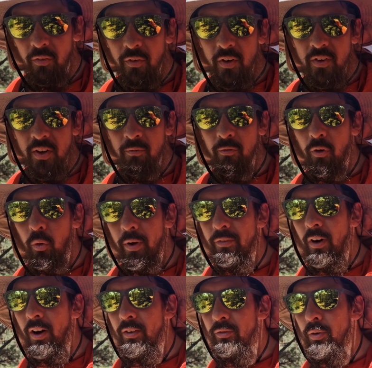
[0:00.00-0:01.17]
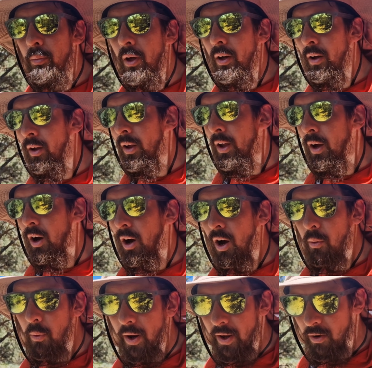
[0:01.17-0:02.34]
off at seven forty-five from the
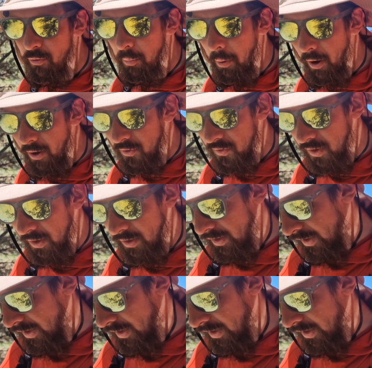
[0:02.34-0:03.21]
highway overpass.